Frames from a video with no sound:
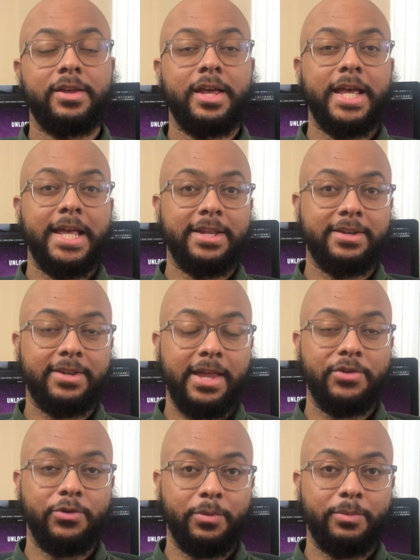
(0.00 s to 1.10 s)
is
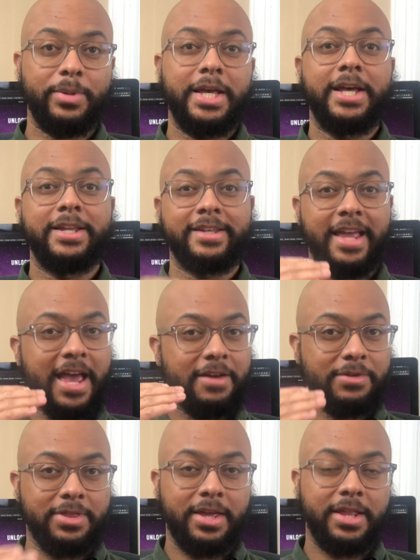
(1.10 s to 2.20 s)
essential because
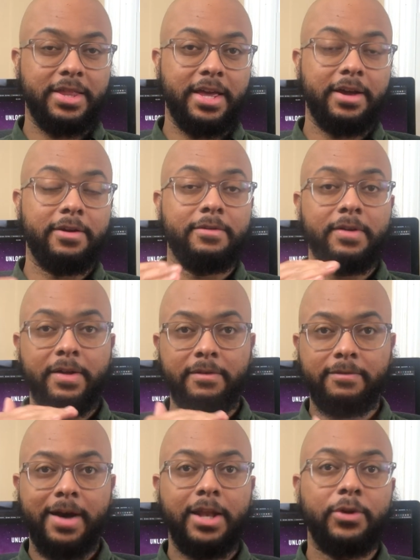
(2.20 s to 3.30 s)
everything there
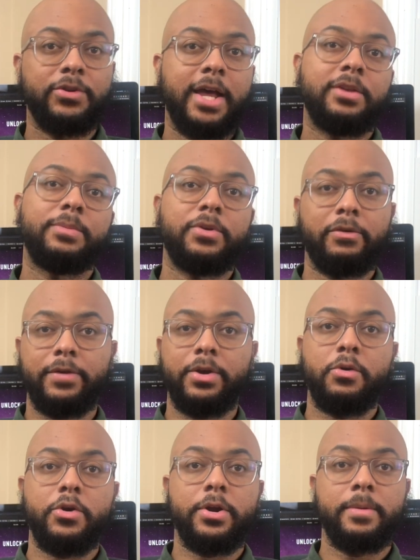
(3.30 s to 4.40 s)
follows that specific
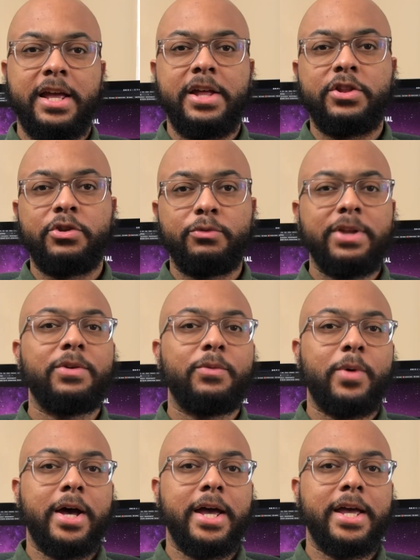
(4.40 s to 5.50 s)
order. The reason
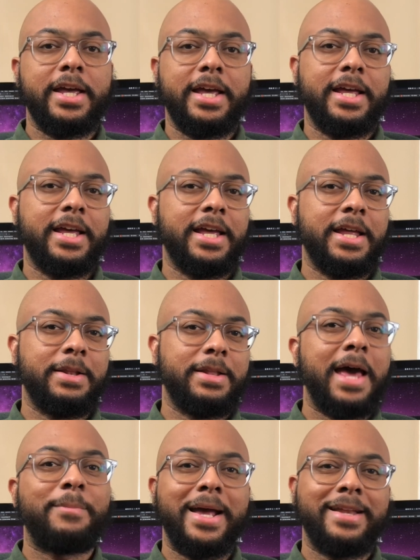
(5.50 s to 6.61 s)
why
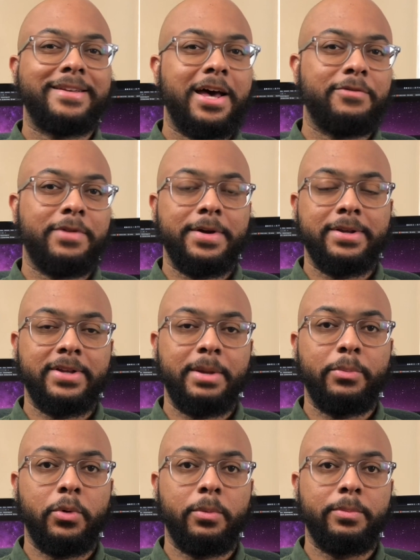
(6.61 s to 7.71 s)
that might sound very
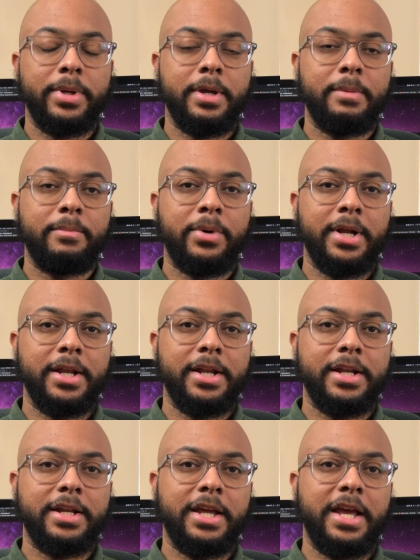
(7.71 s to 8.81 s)
simple, but
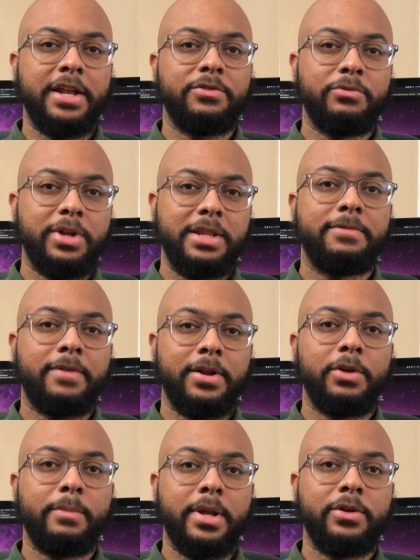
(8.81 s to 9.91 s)
it's really the
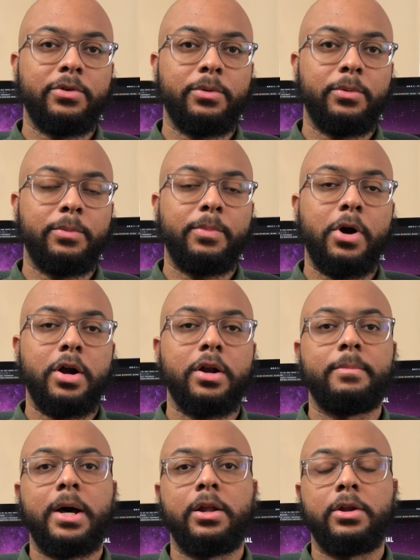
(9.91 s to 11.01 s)
fundamental part
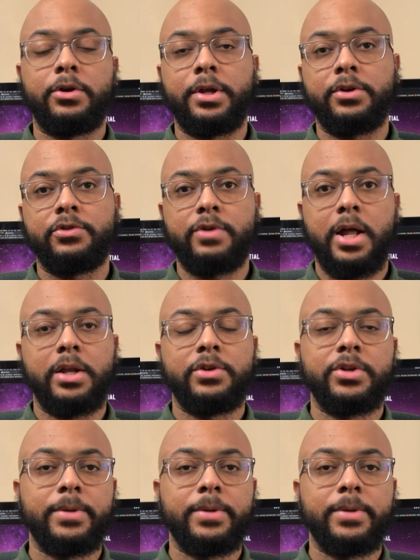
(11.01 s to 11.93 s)
about learning astrology.